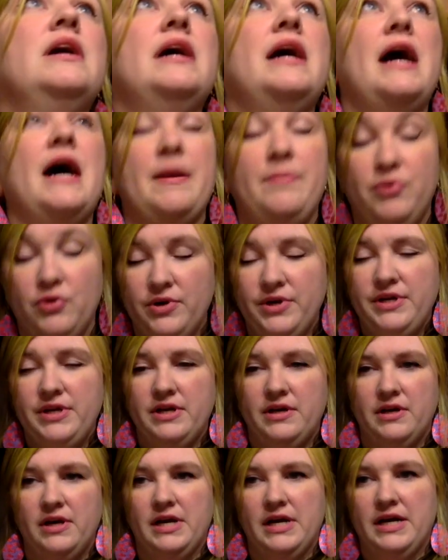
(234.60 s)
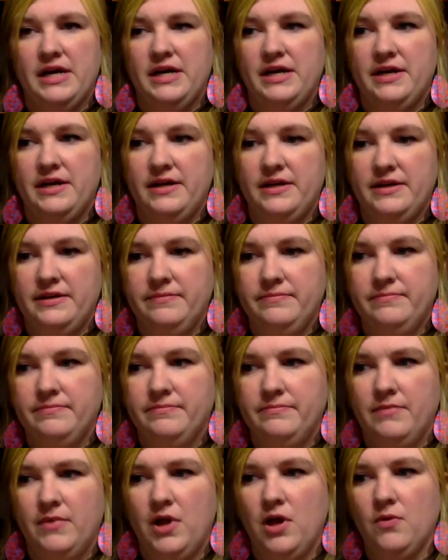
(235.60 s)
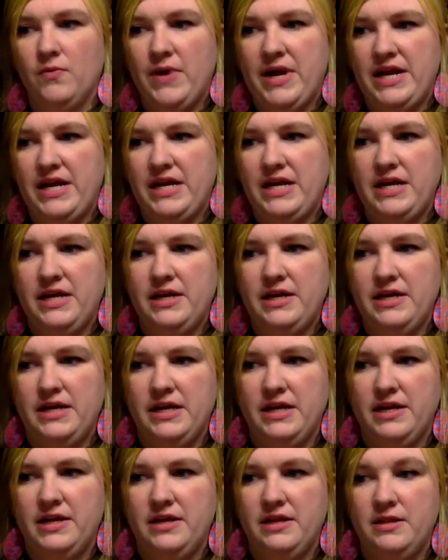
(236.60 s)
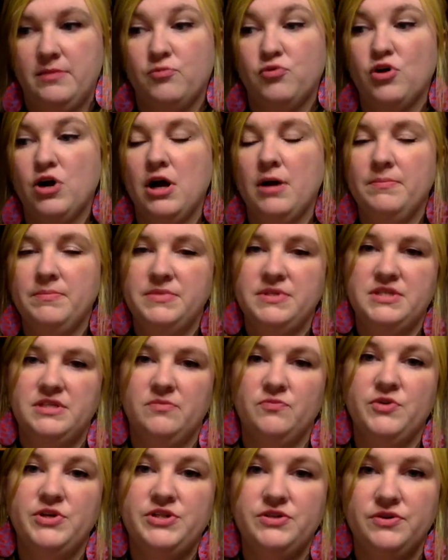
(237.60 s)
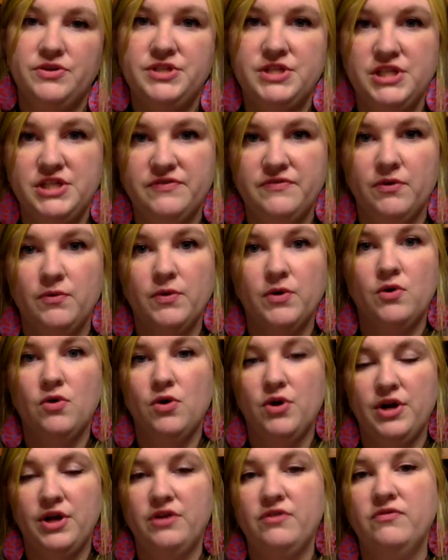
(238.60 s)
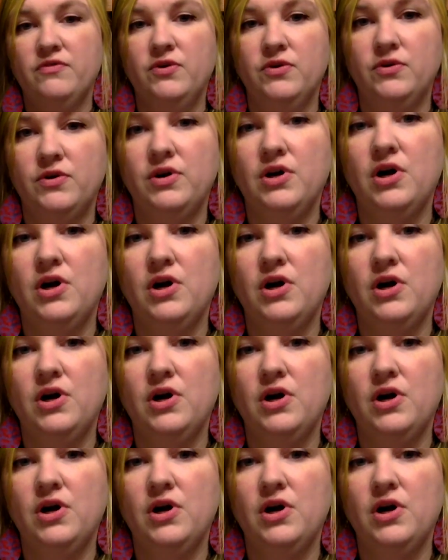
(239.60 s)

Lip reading: I put already in the prompt some resources for recording phone